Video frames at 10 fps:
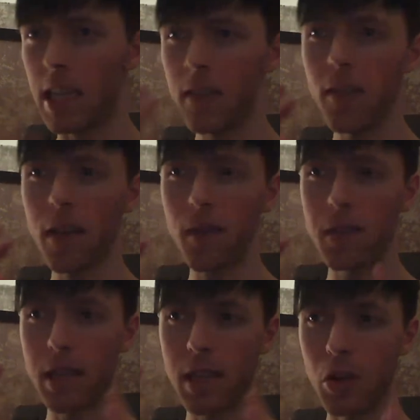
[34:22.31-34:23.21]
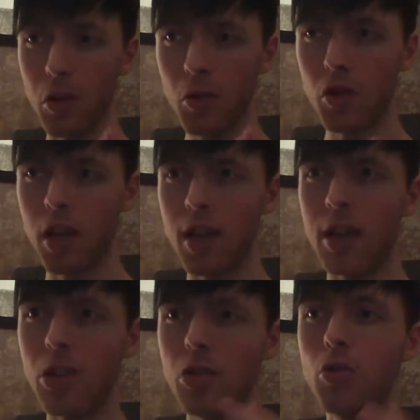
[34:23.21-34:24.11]
Even if it's an illusion,
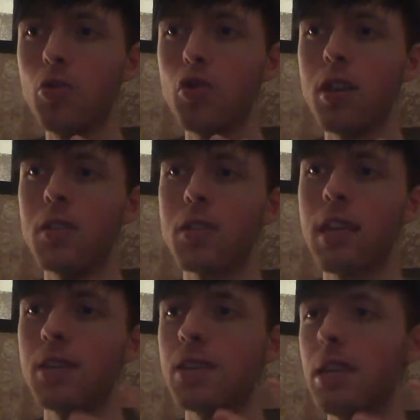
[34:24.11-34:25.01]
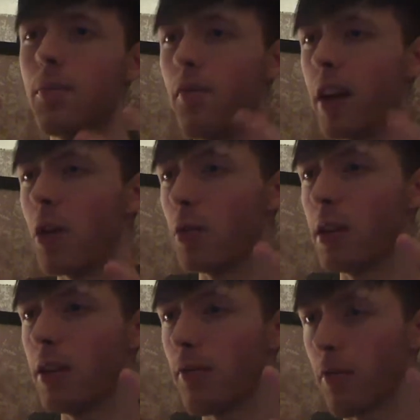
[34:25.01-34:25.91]
illusions can seem
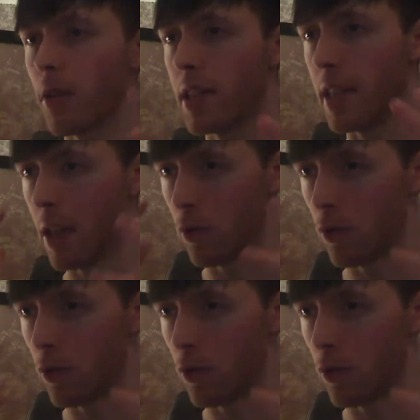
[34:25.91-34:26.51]
very freaking